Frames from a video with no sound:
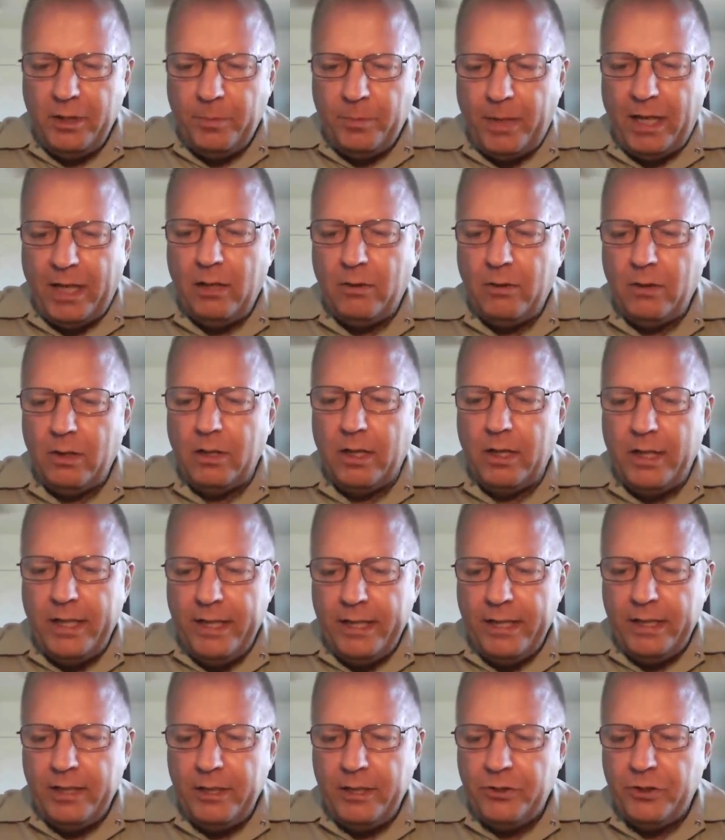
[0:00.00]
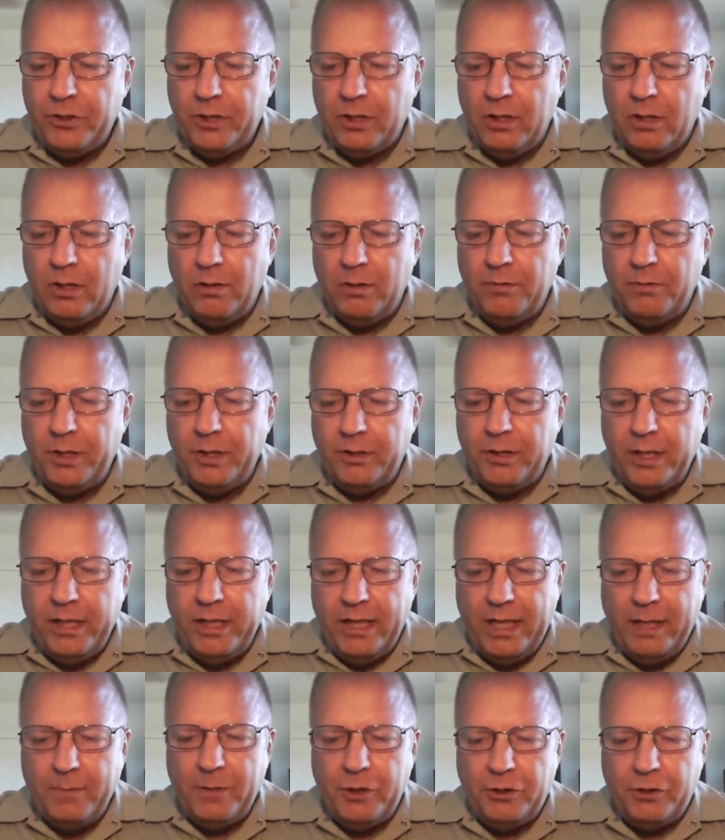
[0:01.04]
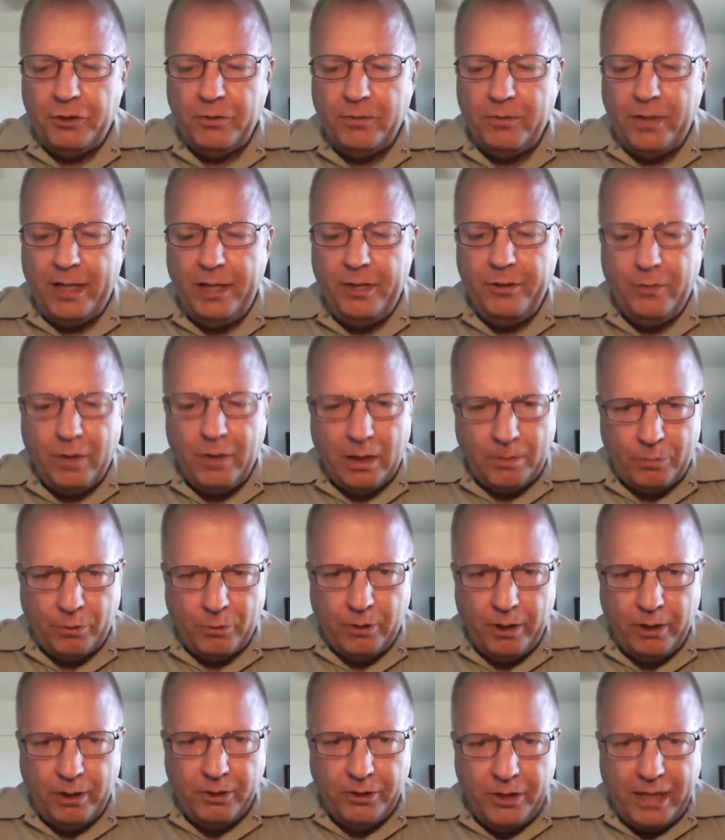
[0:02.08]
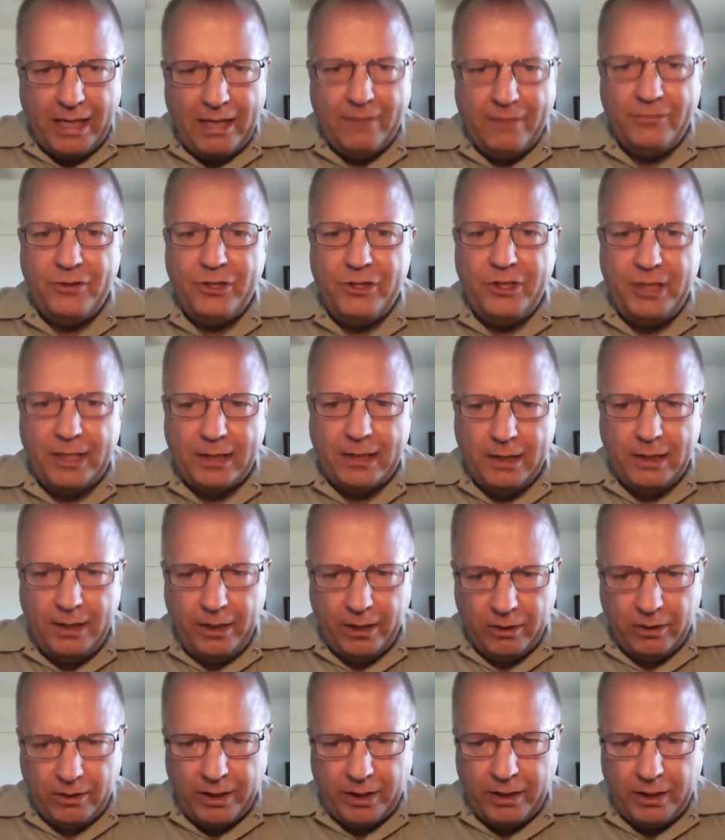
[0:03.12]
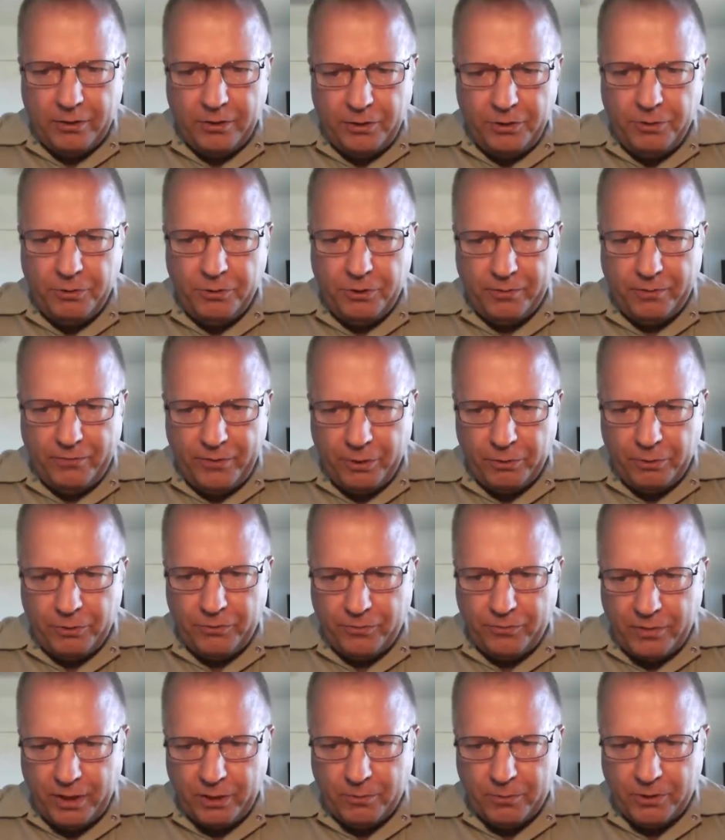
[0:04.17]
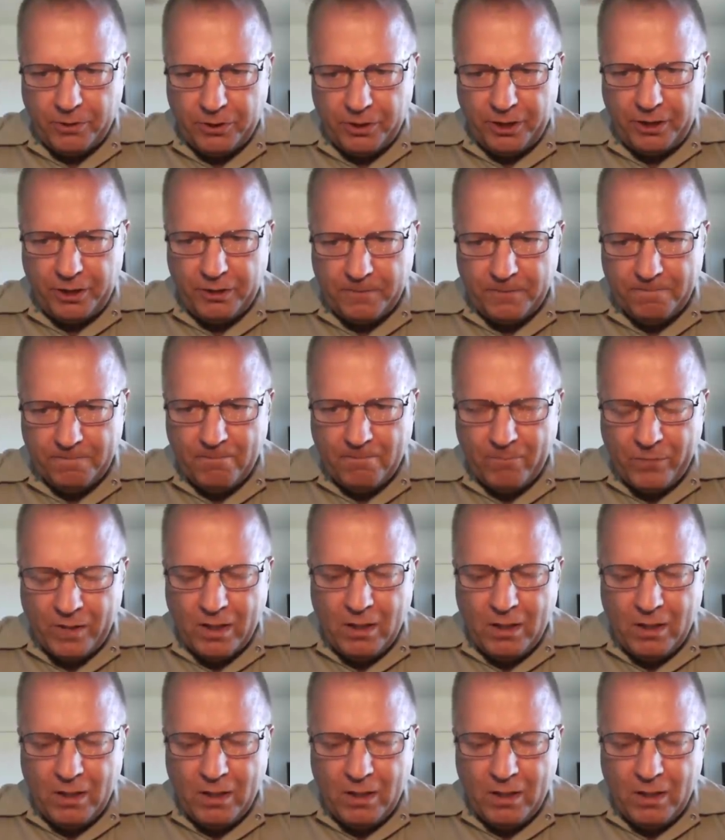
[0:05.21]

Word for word: And the power is that the amateur radio operators have secondary use of those frequencies.